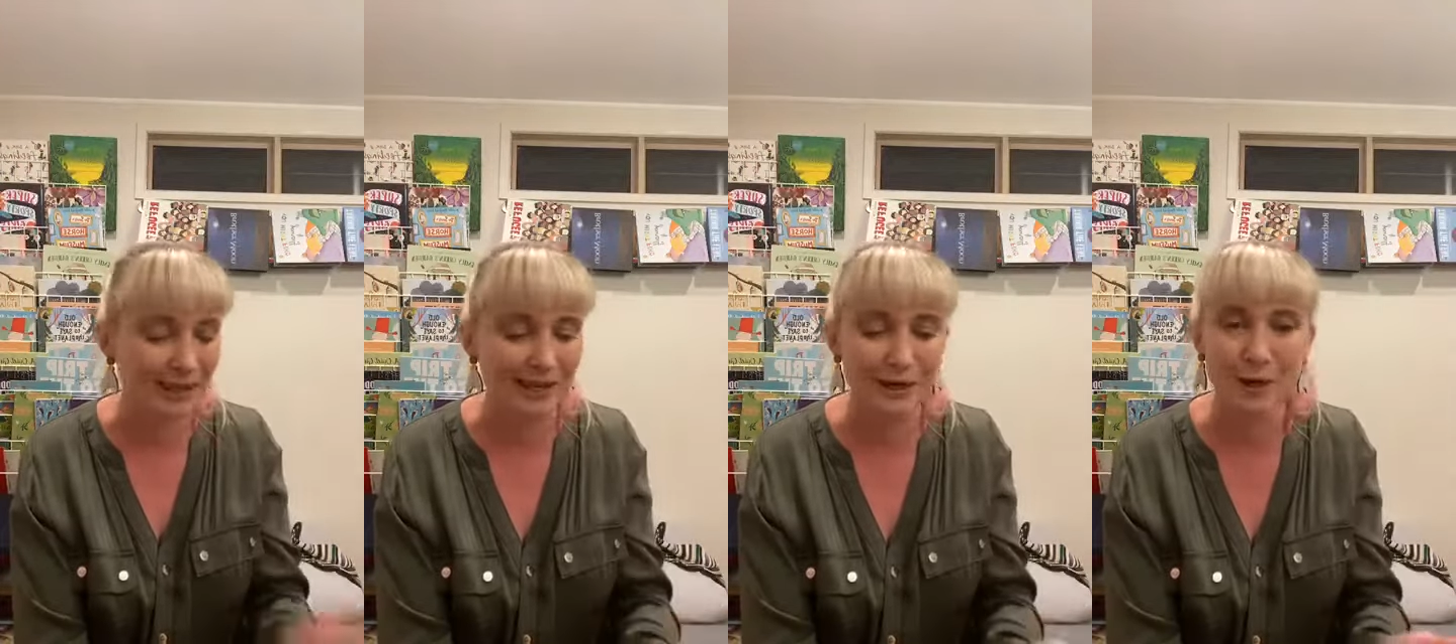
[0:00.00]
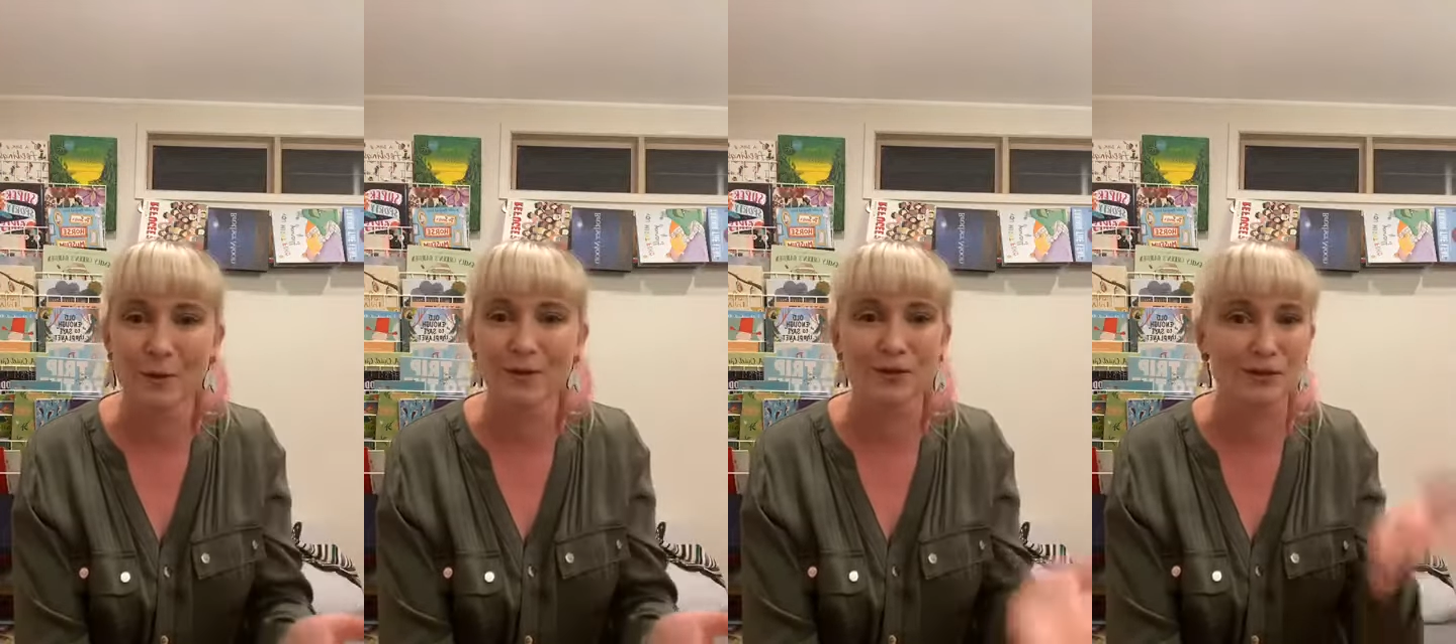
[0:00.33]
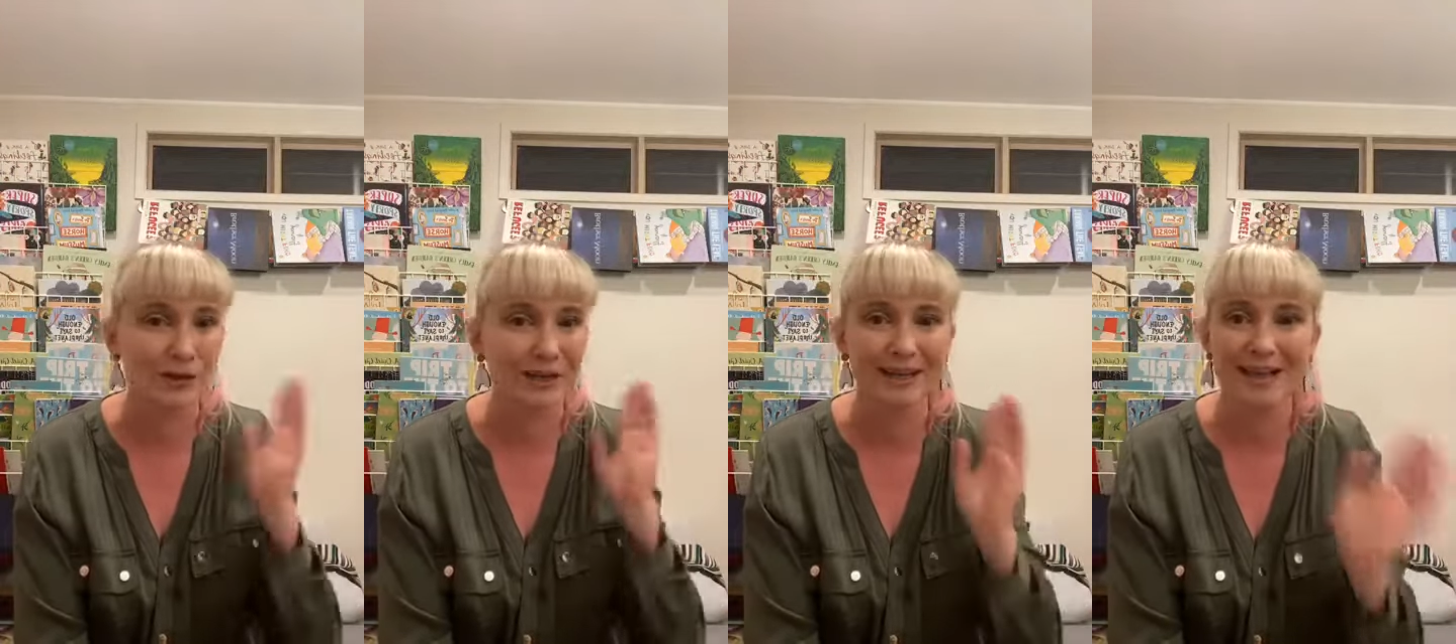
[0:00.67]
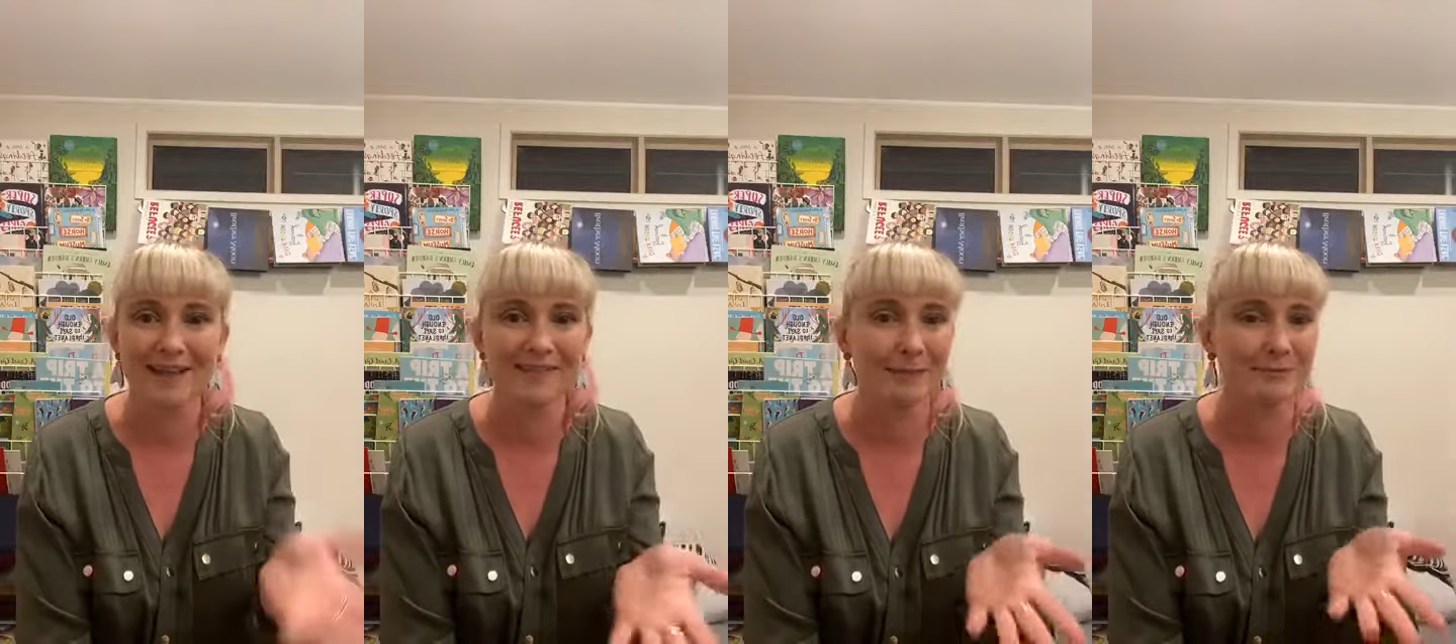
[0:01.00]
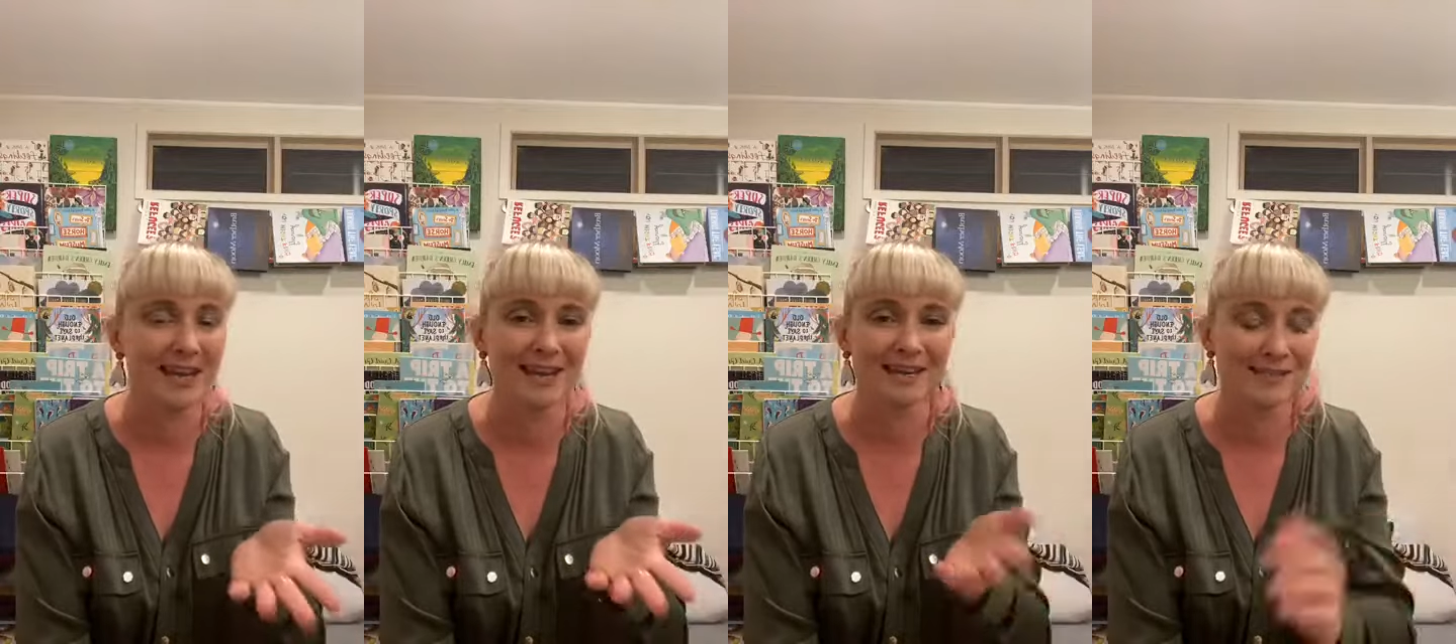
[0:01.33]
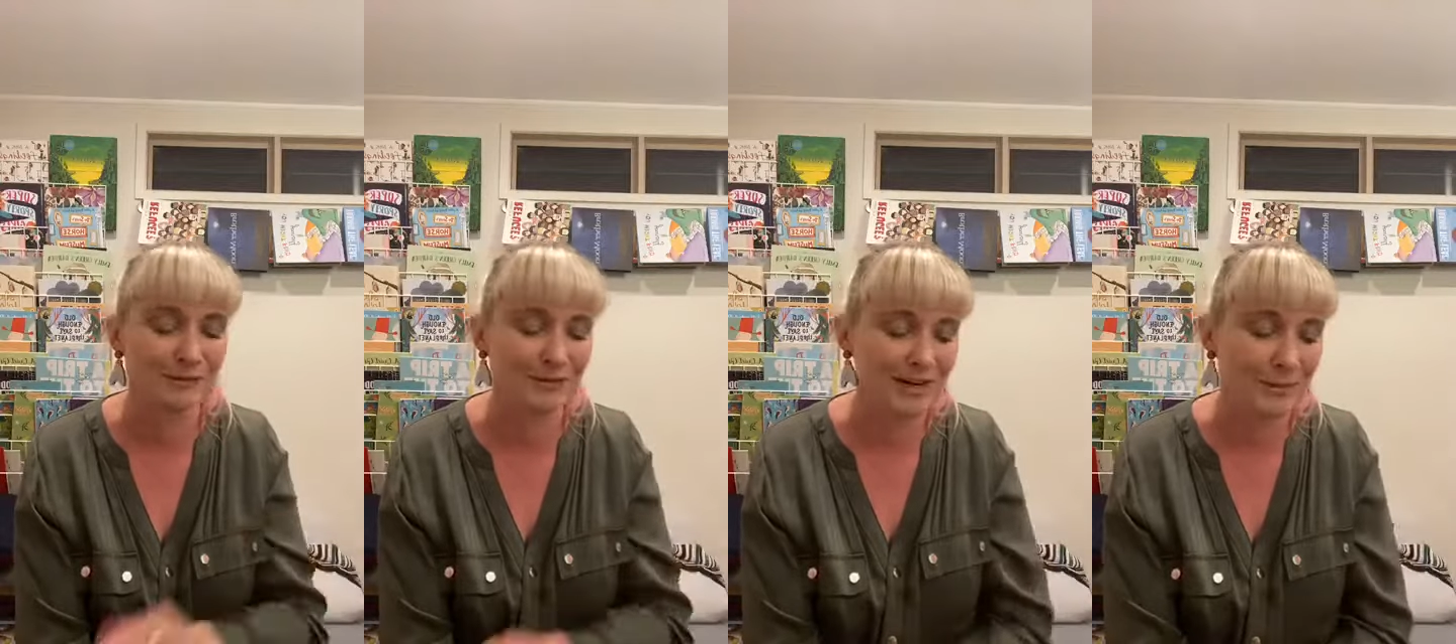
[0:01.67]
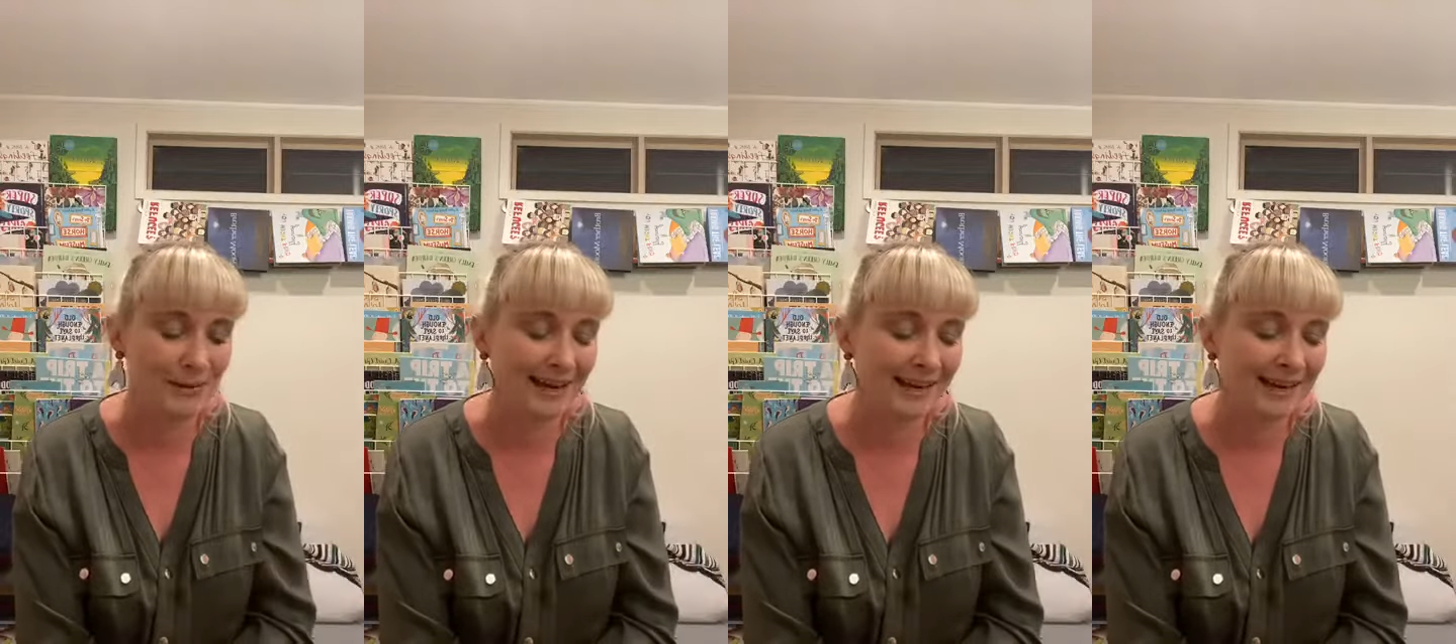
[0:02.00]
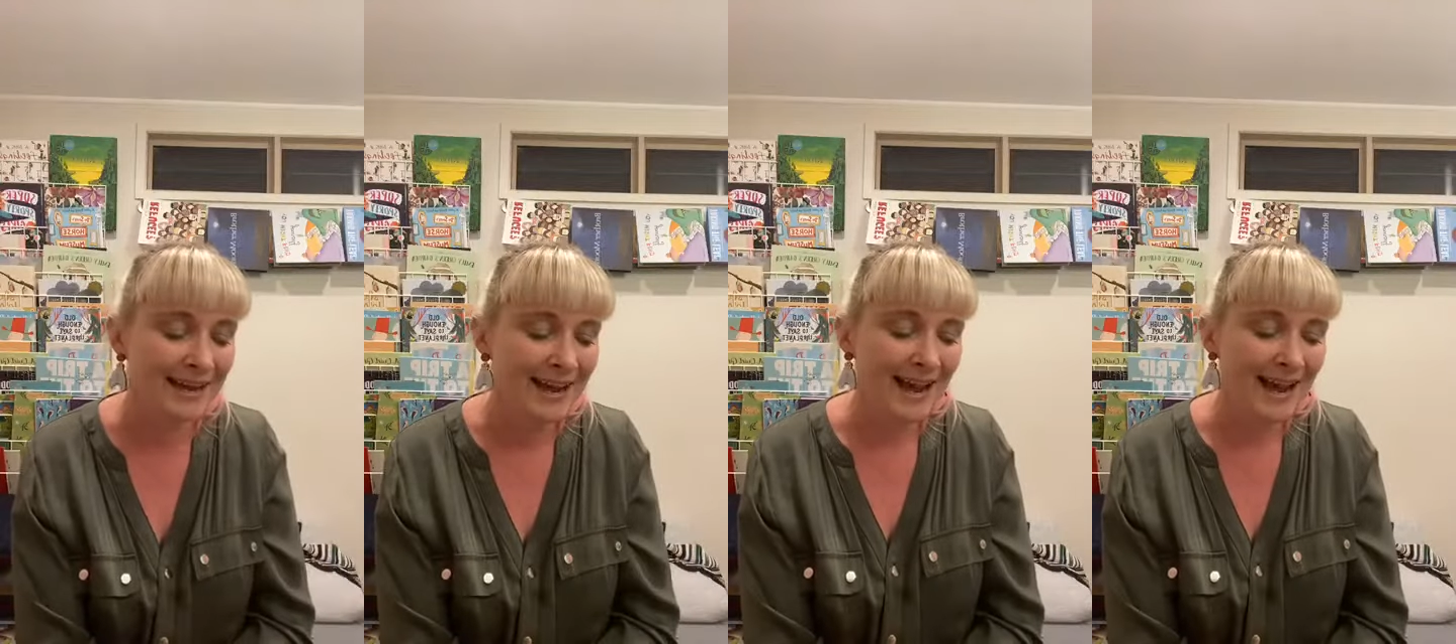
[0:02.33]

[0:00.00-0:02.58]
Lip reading: they go on the trolley, and they're taken straight away.